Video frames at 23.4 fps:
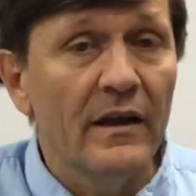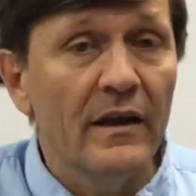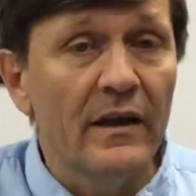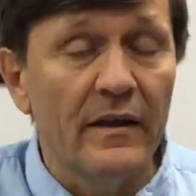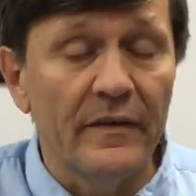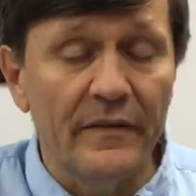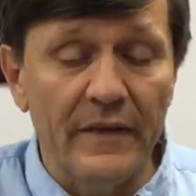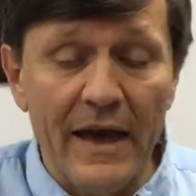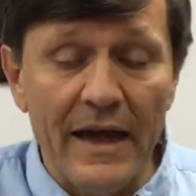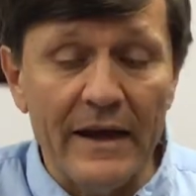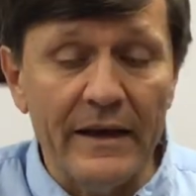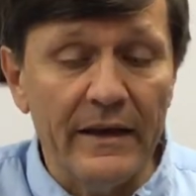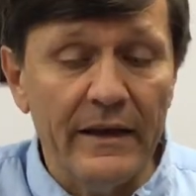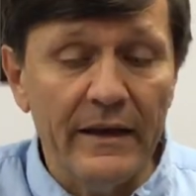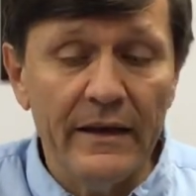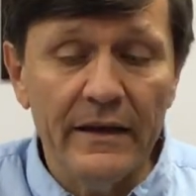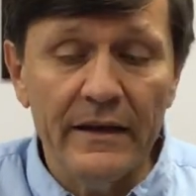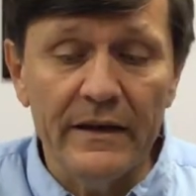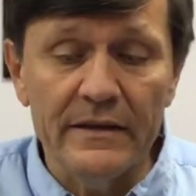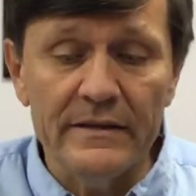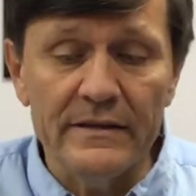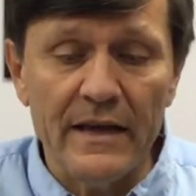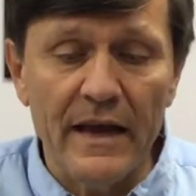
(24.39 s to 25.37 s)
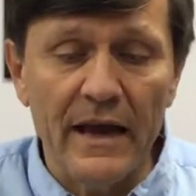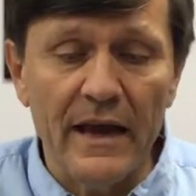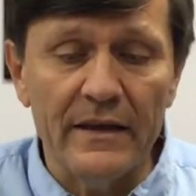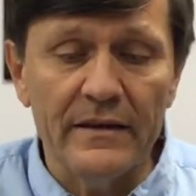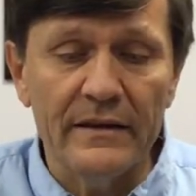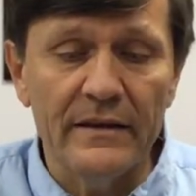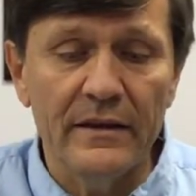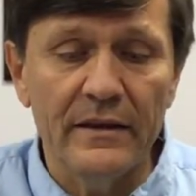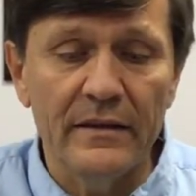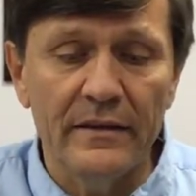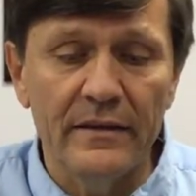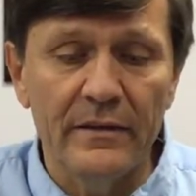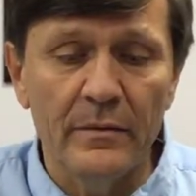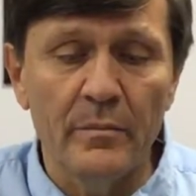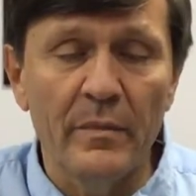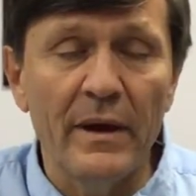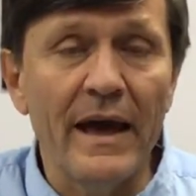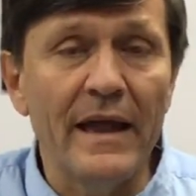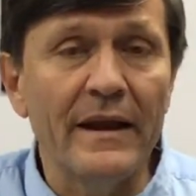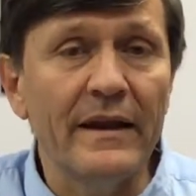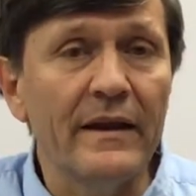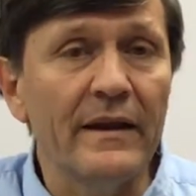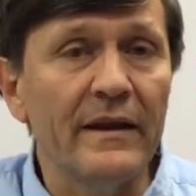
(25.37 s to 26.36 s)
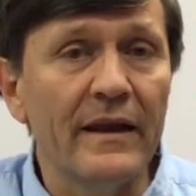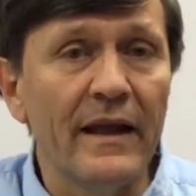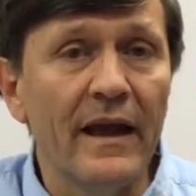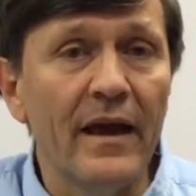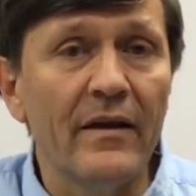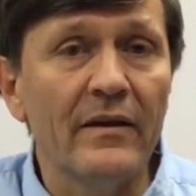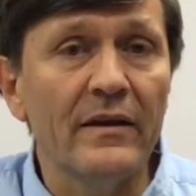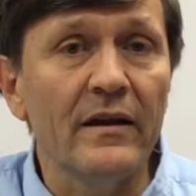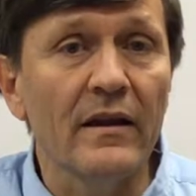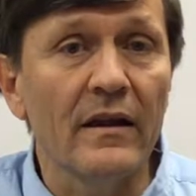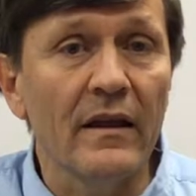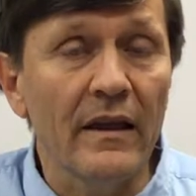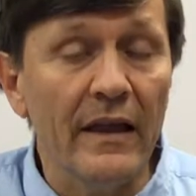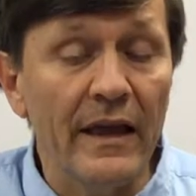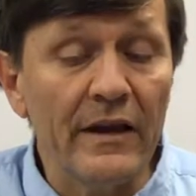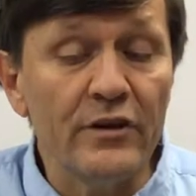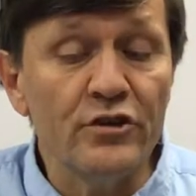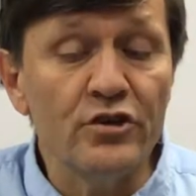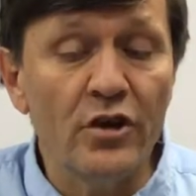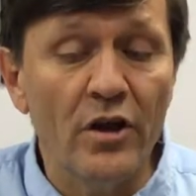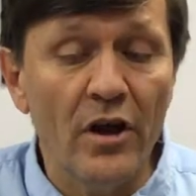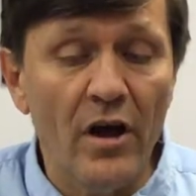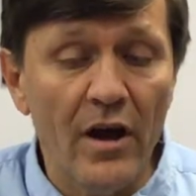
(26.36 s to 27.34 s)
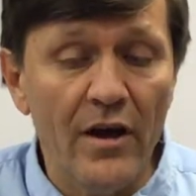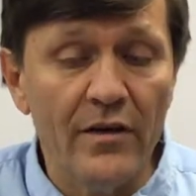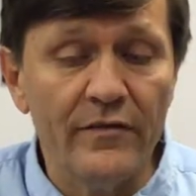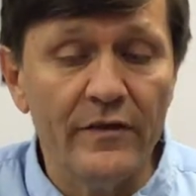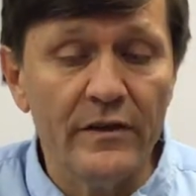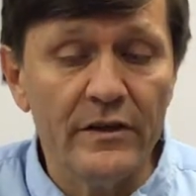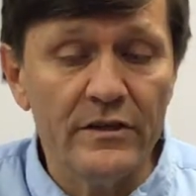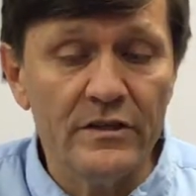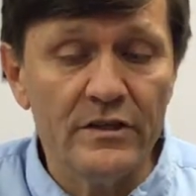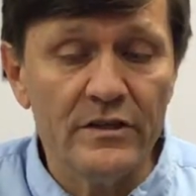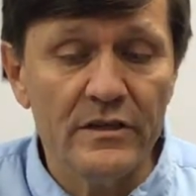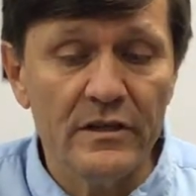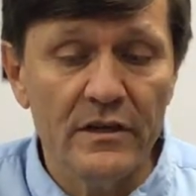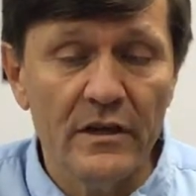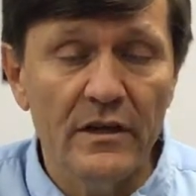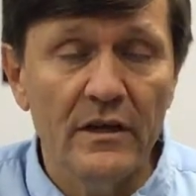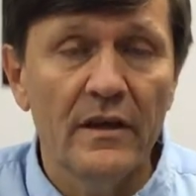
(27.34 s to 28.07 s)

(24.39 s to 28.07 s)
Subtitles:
And that again is at the Bannock County Election Office.